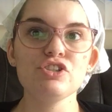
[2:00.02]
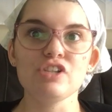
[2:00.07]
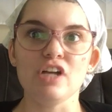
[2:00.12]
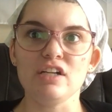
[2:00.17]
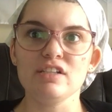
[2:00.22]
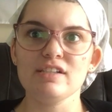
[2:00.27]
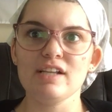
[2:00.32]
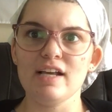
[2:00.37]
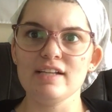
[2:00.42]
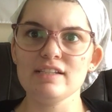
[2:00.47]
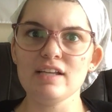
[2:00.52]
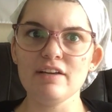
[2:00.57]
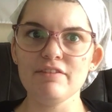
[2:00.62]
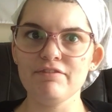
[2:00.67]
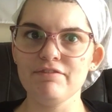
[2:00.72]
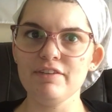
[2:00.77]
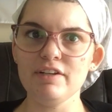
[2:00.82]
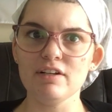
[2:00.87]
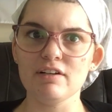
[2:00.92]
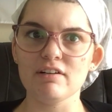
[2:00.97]
just as I
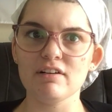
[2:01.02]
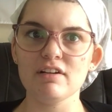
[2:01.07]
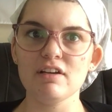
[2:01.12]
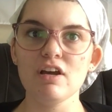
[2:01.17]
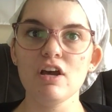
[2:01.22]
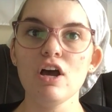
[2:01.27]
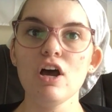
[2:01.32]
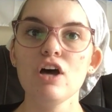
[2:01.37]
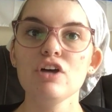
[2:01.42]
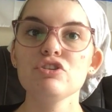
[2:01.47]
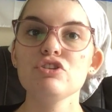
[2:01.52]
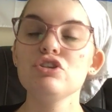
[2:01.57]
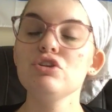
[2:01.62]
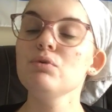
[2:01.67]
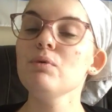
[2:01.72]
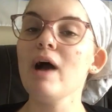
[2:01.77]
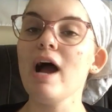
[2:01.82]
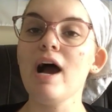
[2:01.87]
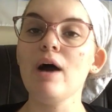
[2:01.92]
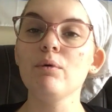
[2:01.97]
feared.
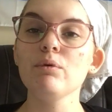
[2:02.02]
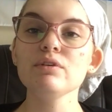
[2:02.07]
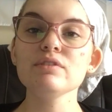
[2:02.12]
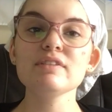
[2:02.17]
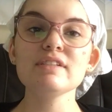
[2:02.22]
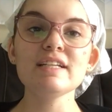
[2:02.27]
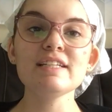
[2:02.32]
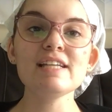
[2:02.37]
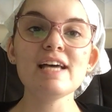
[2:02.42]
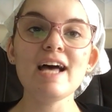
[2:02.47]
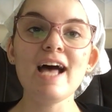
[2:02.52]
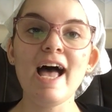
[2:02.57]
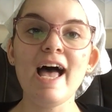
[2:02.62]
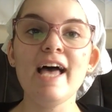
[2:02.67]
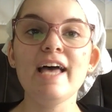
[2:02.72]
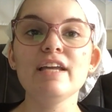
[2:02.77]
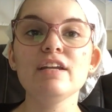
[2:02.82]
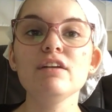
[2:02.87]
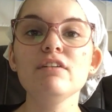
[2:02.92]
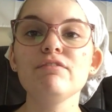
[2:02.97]
2 owls and a
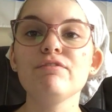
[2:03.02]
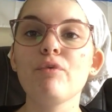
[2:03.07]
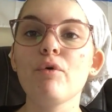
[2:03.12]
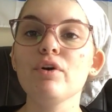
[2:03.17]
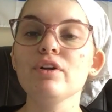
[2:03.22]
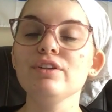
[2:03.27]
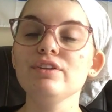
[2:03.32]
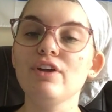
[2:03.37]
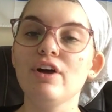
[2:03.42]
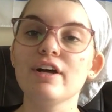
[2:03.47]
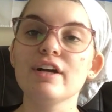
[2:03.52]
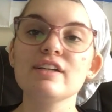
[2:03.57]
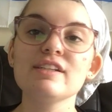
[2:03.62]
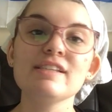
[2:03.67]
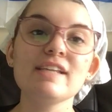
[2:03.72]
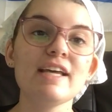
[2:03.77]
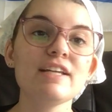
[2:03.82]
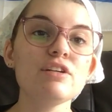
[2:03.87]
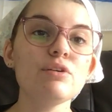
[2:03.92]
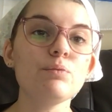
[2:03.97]
hen, 4
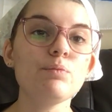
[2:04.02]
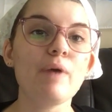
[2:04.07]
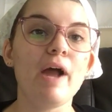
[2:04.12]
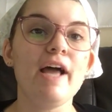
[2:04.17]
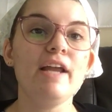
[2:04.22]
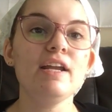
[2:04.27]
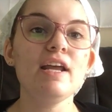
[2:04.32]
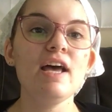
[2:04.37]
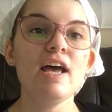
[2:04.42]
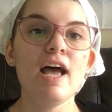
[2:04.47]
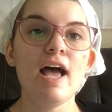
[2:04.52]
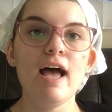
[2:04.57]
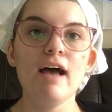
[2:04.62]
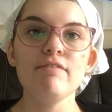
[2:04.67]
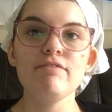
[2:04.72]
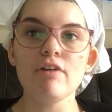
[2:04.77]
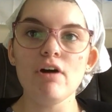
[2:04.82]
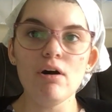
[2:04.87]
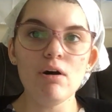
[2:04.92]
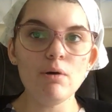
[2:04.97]
larks and a wren
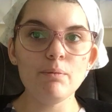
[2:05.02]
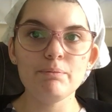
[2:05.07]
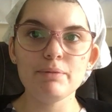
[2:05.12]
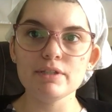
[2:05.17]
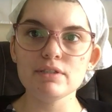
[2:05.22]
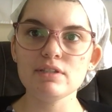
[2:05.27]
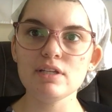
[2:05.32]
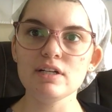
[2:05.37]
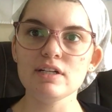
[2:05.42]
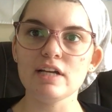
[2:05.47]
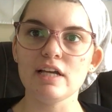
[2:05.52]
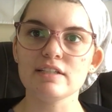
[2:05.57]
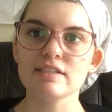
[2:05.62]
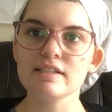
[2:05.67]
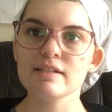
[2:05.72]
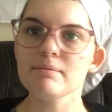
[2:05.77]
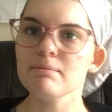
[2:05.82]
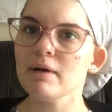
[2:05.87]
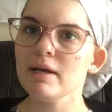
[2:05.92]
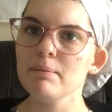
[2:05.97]
have all built their
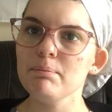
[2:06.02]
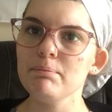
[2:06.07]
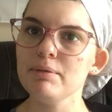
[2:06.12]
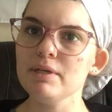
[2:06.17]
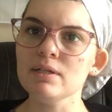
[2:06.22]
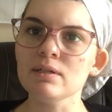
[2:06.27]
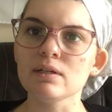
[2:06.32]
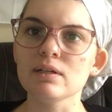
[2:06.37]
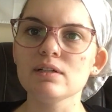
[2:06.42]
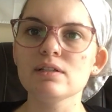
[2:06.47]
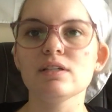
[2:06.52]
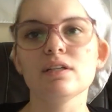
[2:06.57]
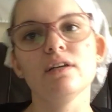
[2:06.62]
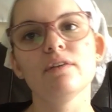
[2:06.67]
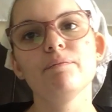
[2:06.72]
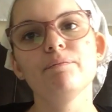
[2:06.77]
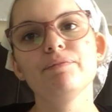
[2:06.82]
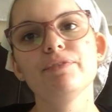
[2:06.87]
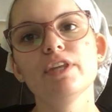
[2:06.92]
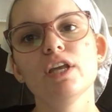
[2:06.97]
nest in my beard."
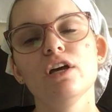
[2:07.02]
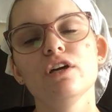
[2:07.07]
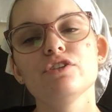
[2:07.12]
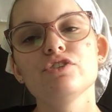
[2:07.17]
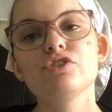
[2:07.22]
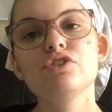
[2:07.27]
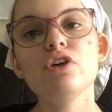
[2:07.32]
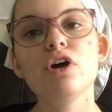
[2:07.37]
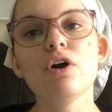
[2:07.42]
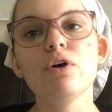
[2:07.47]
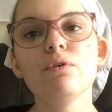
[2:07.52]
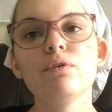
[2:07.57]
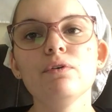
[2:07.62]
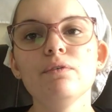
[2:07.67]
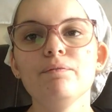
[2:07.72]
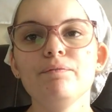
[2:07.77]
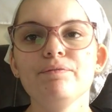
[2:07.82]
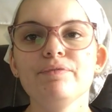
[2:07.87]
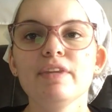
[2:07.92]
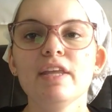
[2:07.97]
So
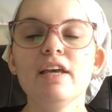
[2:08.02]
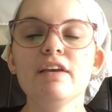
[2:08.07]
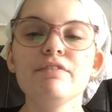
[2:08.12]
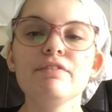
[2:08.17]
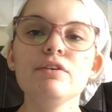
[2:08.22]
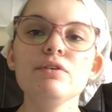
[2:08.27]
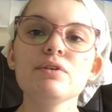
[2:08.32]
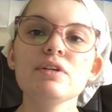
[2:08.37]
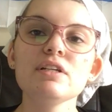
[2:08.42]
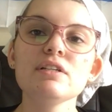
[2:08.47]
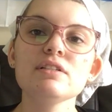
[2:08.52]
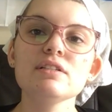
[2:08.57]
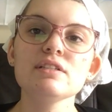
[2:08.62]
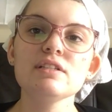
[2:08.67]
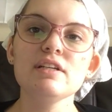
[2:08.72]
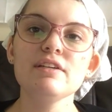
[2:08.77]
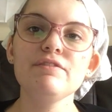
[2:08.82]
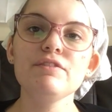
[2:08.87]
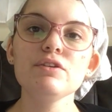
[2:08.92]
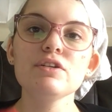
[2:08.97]
if you
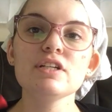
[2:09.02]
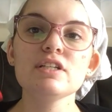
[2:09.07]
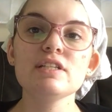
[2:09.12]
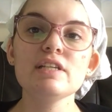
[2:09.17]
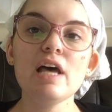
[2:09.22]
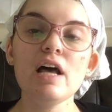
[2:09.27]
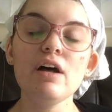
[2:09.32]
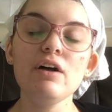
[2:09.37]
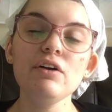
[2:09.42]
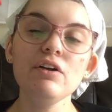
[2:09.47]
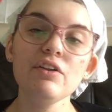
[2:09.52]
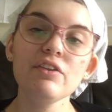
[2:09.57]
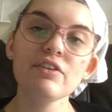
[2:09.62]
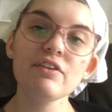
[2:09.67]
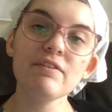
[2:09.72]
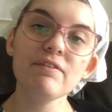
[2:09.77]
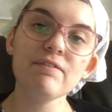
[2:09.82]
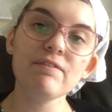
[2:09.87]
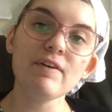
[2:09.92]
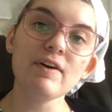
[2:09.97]
could tell,
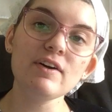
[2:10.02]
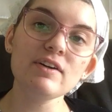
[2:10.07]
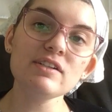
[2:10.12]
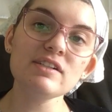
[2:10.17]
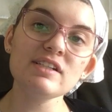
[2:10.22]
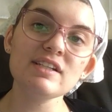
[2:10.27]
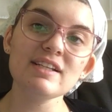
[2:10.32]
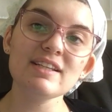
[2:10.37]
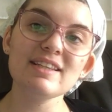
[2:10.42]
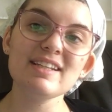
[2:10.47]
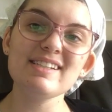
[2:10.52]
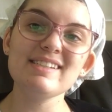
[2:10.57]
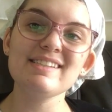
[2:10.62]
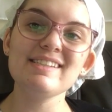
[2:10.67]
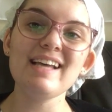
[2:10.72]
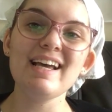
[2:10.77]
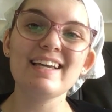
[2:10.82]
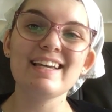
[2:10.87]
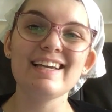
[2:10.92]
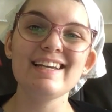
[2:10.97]
the first, the
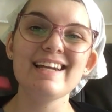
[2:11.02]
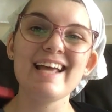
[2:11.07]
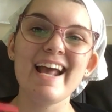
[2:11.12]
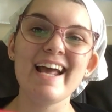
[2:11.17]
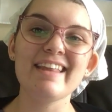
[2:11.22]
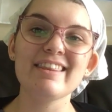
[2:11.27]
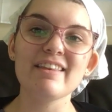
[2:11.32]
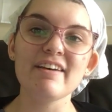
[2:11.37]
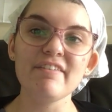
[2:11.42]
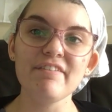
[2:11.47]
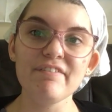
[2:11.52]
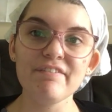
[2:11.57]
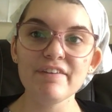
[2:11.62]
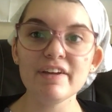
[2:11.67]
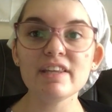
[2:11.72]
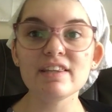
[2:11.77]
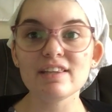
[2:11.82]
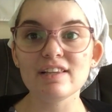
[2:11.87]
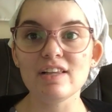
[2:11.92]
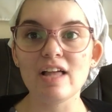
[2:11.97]
second, and the
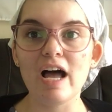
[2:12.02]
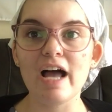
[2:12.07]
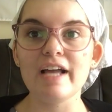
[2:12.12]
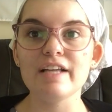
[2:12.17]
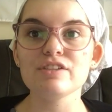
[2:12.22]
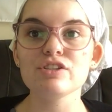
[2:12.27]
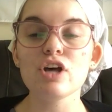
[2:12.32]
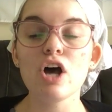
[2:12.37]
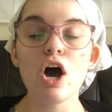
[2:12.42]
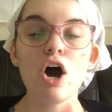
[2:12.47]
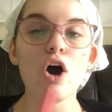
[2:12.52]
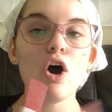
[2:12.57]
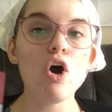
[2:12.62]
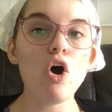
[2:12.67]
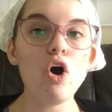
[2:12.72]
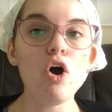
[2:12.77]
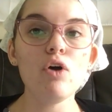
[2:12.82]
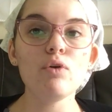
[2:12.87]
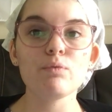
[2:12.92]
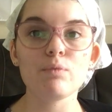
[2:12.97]
fifth lines
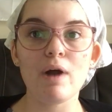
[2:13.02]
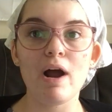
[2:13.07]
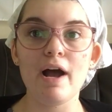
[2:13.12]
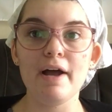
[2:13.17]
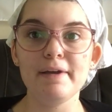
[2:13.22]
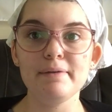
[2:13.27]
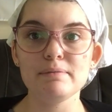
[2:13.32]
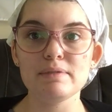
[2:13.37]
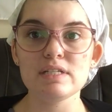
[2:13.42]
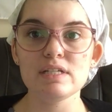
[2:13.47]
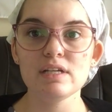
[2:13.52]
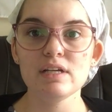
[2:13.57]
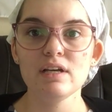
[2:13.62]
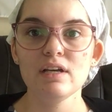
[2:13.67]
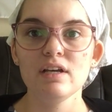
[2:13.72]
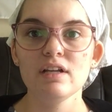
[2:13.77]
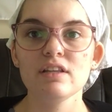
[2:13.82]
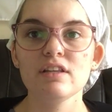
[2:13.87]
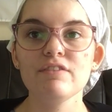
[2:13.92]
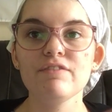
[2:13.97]
all rhymed.
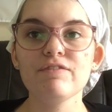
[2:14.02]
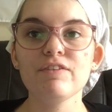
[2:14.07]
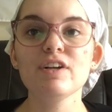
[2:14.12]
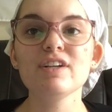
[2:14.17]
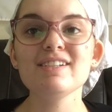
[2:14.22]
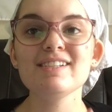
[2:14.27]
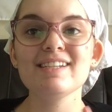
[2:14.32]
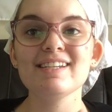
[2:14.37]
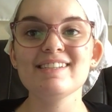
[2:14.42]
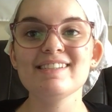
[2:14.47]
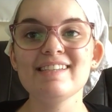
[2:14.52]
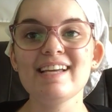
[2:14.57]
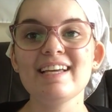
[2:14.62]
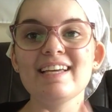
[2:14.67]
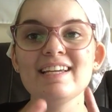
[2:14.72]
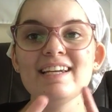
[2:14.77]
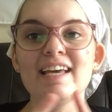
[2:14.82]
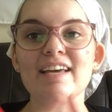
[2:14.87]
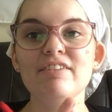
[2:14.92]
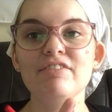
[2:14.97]
The first,
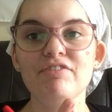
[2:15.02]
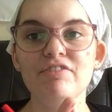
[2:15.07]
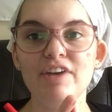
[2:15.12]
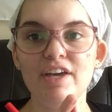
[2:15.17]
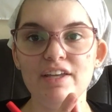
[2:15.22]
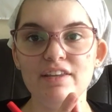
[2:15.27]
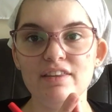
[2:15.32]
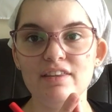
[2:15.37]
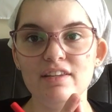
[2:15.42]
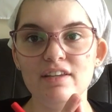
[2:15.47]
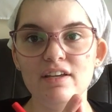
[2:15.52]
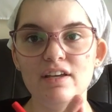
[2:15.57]
second, and fifth.